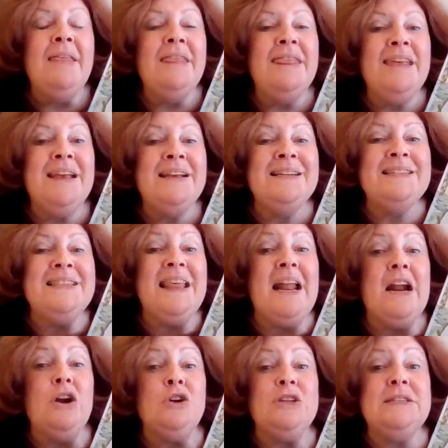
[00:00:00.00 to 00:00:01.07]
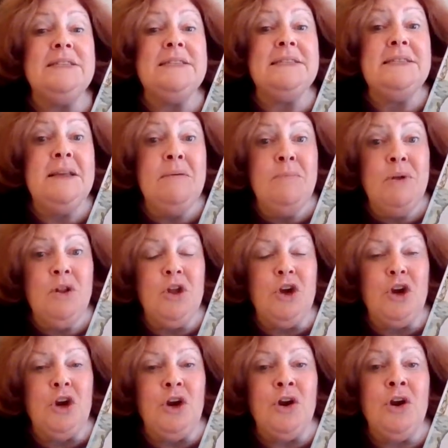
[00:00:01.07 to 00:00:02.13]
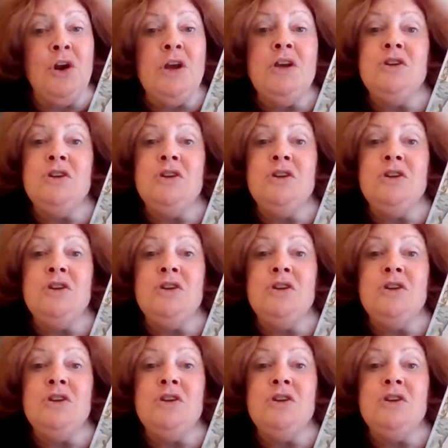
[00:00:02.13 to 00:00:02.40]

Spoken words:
things that are similar